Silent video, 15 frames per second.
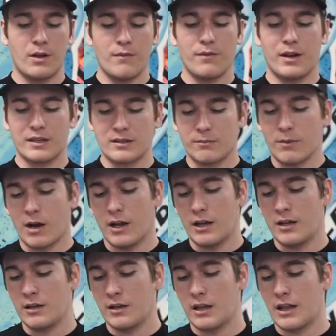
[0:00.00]
Vanessa
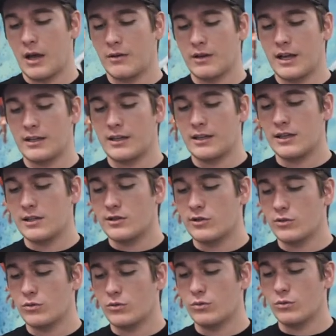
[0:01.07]
Bryant allowed Nike
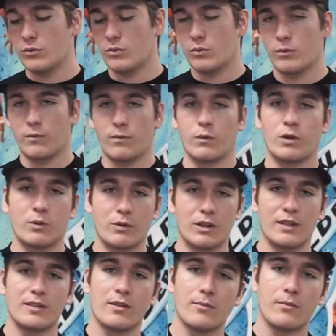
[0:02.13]
to fully
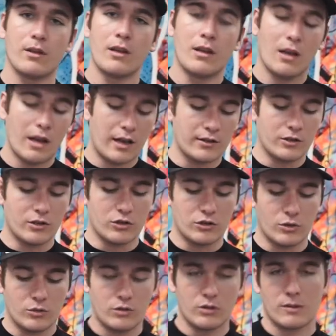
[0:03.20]
release them as a
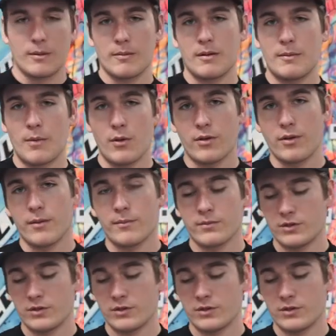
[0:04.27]
shoe to commemorate both of them.